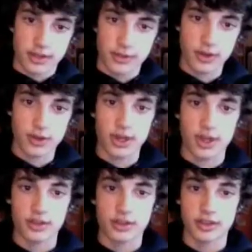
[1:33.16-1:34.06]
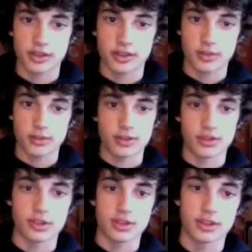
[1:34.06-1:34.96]
figured out that this
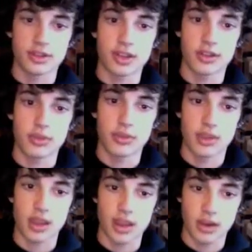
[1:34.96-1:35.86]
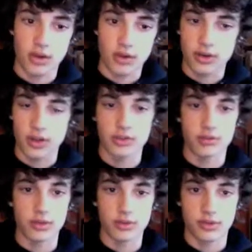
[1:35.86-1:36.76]
was sent through the air and not the
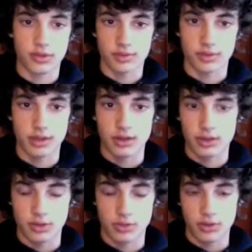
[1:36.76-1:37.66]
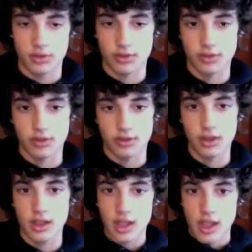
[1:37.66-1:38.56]
roots or any other part of the tree.
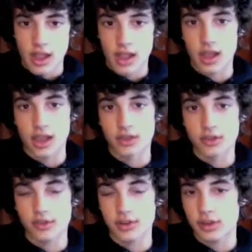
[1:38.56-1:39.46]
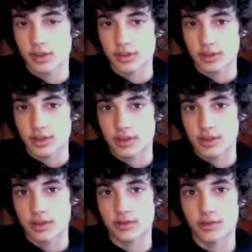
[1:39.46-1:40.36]
And the tree also does
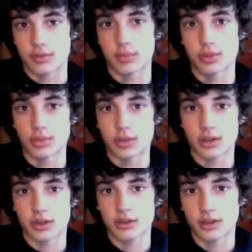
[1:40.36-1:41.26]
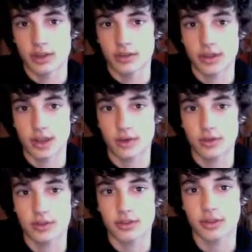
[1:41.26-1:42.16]
this for blooming, like flowers
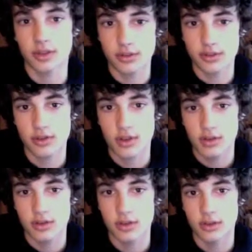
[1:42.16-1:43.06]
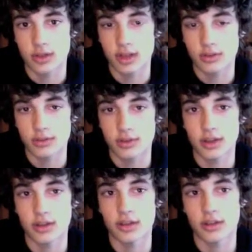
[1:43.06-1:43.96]
and such. So that's why
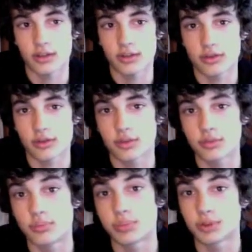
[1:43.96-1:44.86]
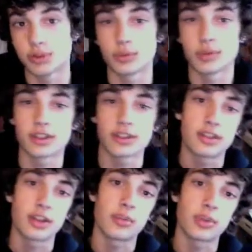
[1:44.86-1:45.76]
a lot of the trees bloom at the
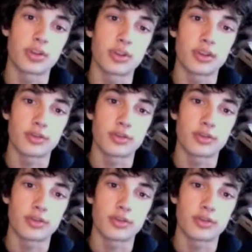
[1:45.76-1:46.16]
same period of